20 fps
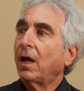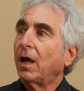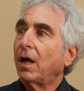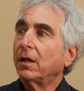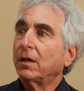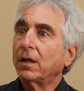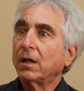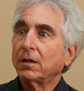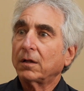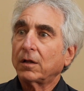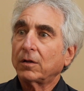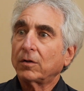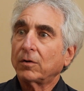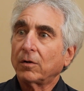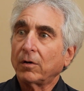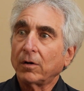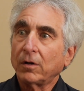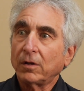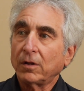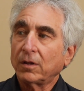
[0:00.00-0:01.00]
And then the
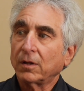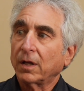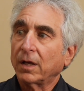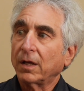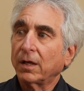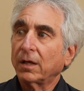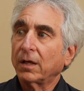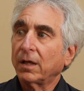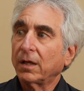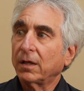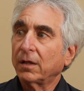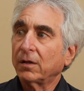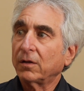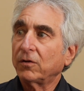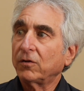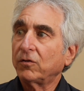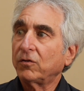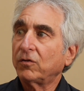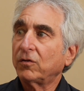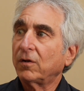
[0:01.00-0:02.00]
third thing
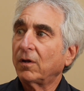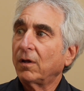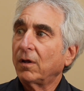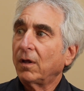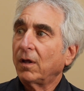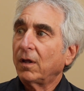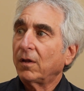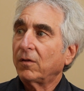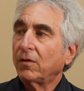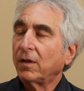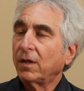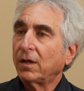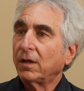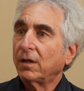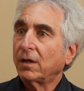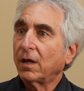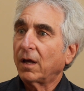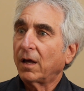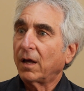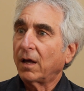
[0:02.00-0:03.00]
is
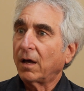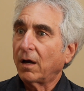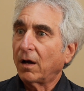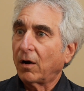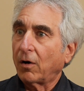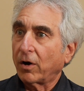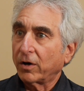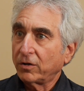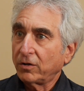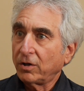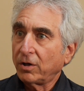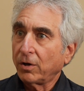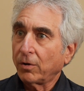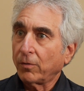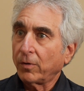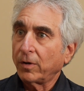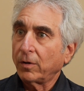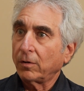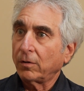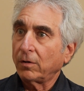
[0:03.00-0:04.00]
the
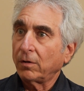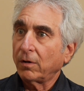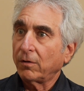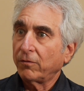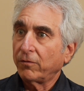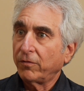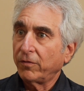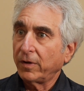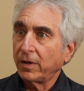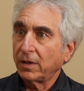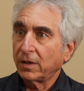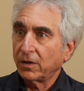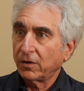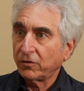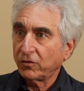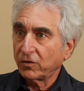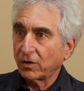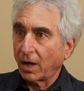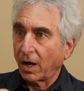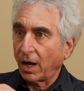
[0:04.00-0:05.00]
arterial
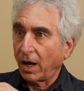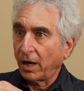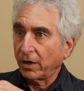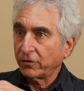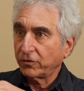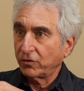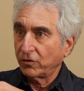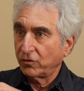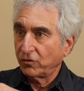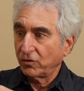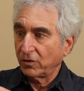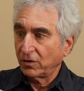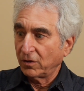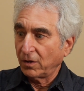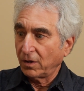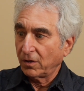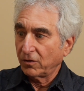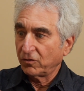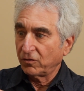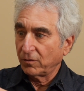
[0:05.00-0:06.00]
venous
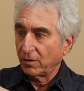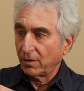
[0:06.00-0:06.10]
oxygen